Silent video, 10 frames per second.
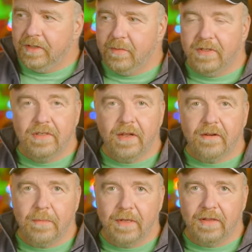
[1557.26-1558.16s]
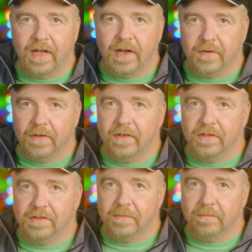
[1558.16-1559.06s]
we decrement the hour
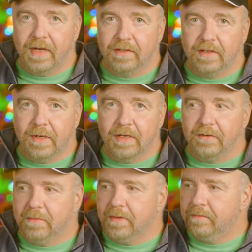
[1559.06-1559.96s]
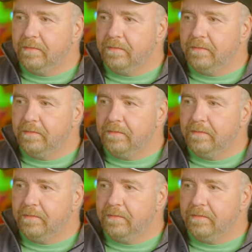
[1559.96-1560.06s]
and jump back to the main loop.